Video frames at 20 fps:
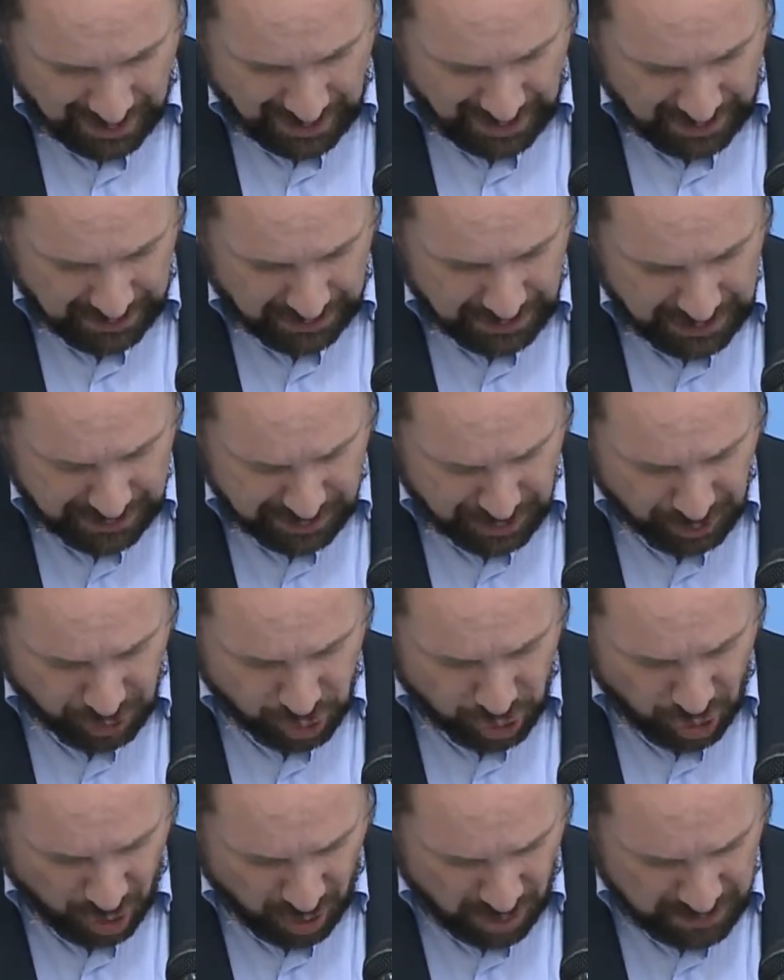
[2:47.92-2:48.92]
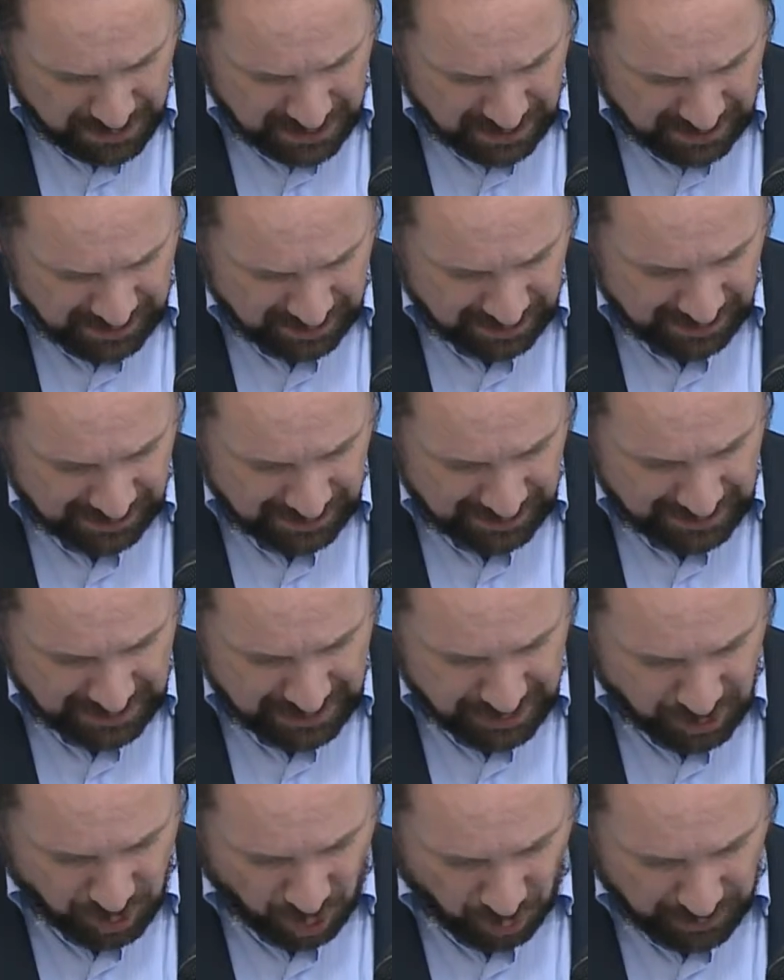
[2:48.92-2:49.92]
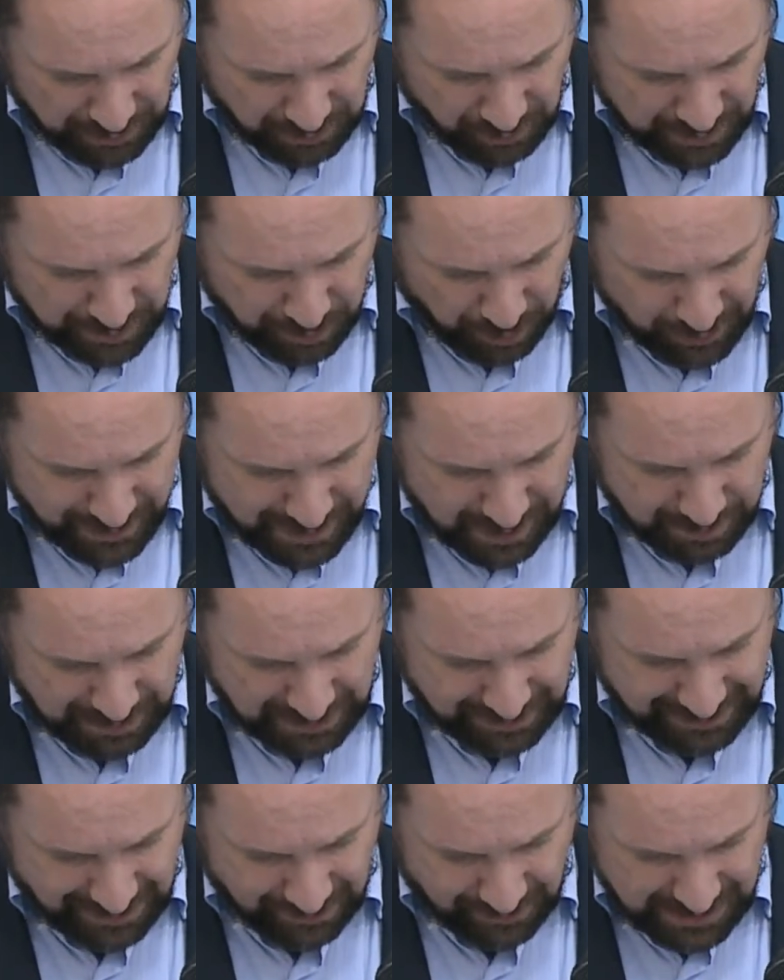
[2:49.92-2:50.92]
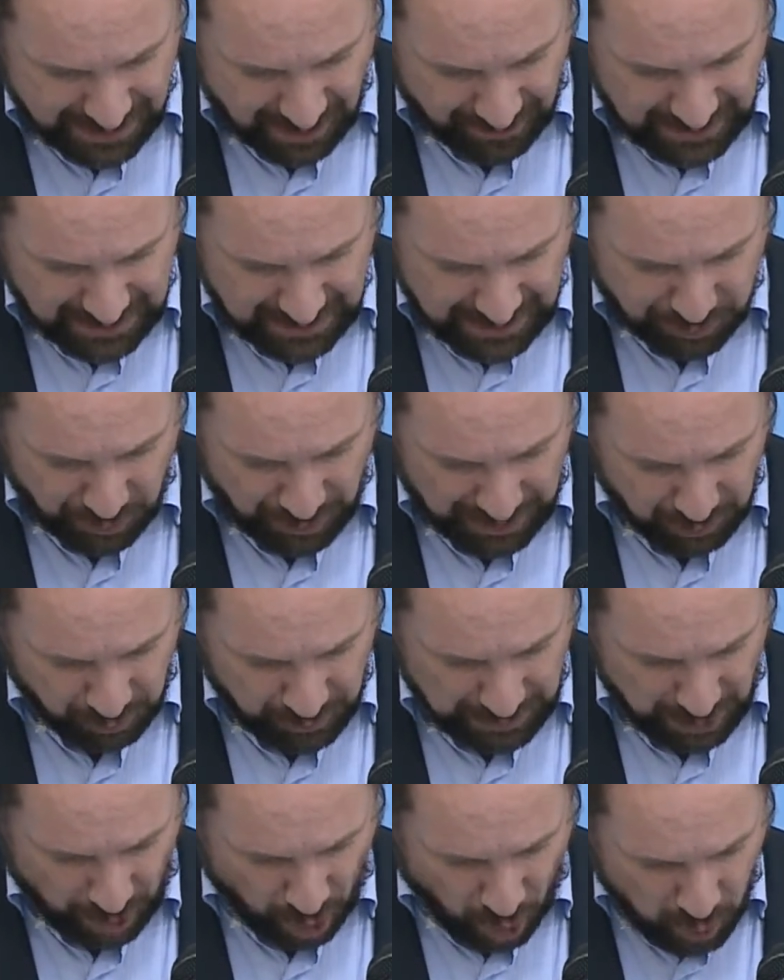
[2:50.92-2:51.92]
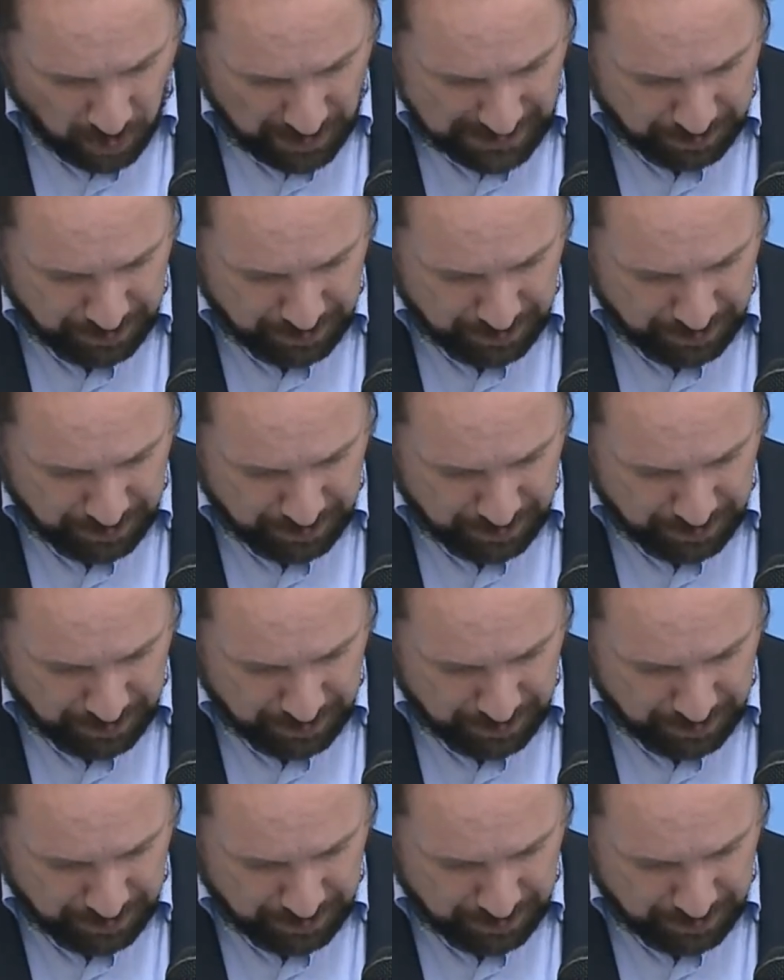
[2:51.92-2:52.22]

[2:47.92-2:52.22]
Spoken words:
I think the German historic responsibility vis-à-vis Israel will always